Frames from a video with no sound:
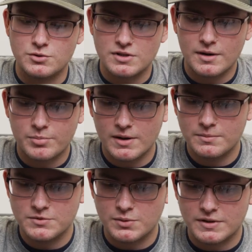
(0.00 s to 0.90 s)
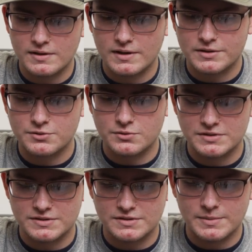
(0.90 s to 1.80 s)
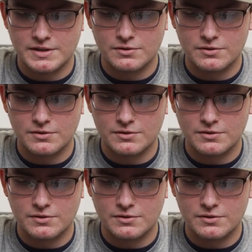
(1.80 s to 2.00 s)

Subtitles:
there was a lot of problems with the electrical system in